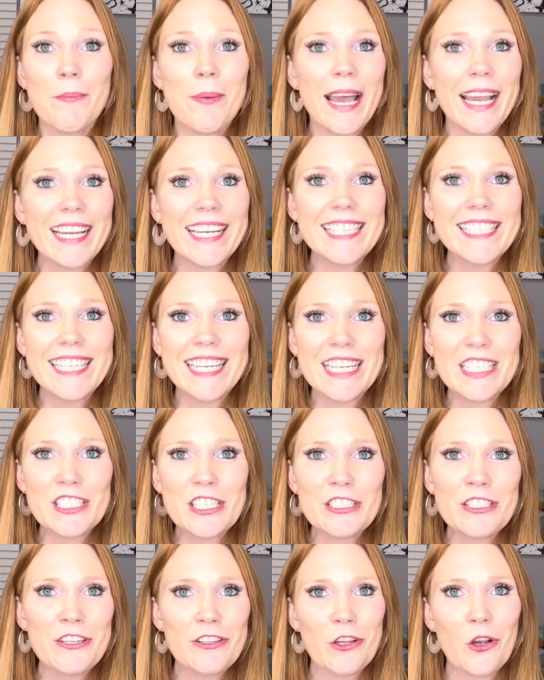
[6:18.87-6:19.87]
Pay
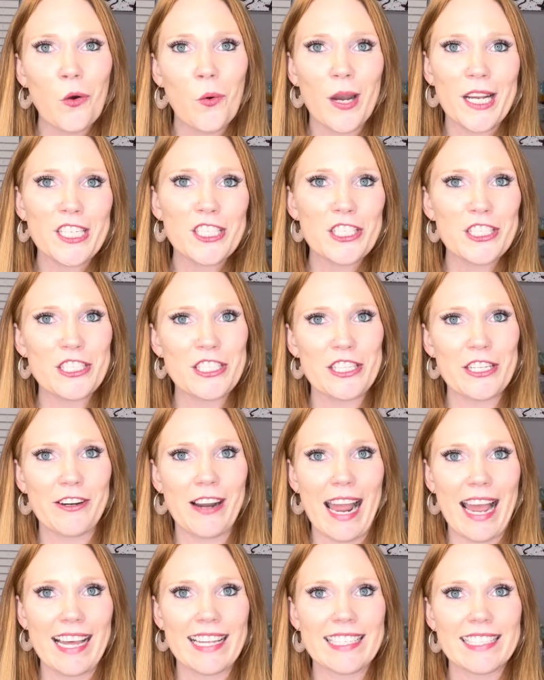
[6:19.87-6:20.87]
attention to the questions
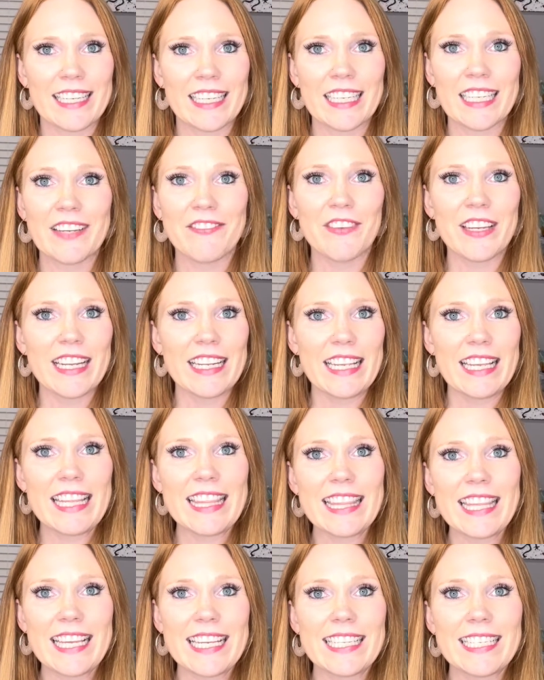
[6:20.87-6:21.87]
they're asking. If
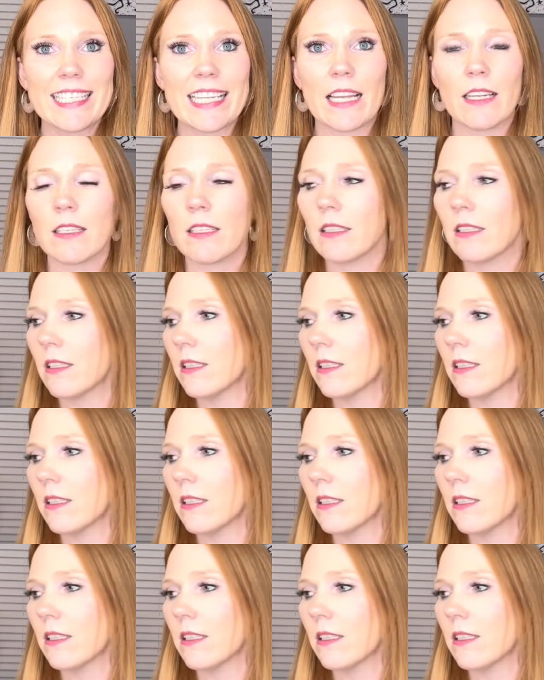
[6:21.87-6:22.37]
anything sounds...